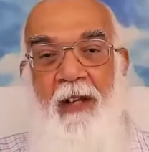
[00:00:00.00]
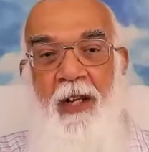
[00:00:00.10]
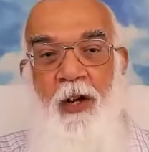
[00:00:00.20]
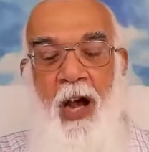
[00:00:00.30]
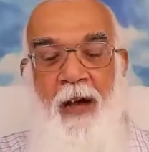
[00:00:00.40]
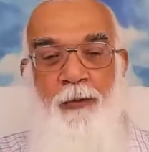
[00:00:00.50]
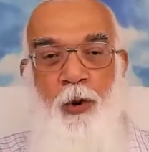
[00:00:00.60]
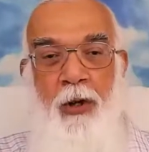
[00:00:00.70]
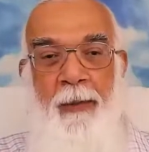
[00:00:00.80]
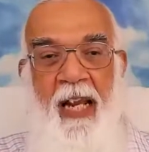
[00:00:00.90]
You have to
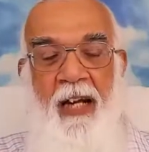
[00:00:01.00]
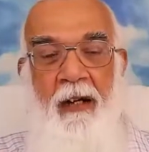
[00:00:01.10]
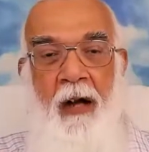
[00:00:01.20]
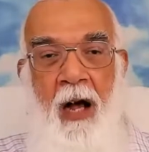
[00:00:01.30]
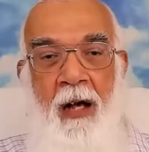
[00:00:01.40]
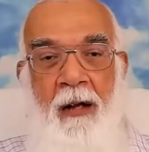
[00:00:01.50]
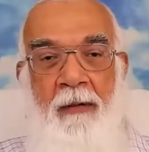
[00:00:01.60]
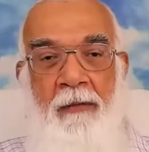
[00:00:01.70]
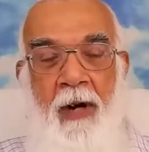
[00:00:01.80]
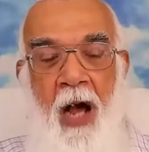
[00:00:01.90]
remain
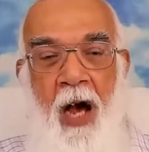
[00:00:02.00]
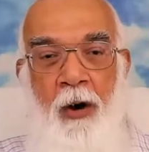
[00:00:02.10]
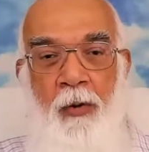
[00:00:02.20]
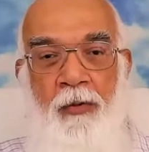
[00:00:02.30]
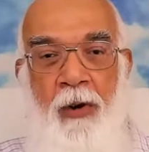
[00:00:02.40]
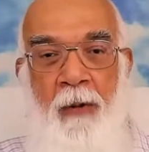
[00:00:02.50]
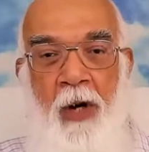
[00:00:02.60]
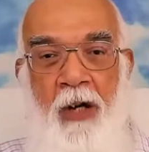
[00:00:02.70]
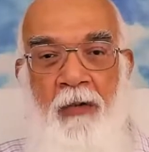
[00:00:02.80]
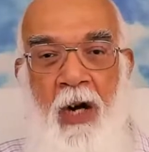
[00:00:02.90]
calm now from
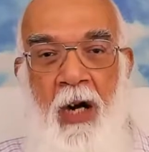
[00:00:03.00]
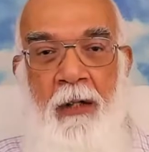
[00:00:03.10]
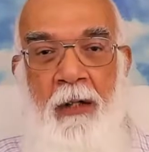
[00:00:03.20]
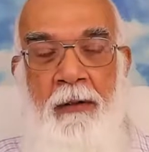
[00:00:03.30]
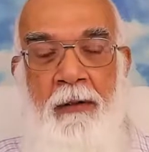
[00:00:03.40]
onward.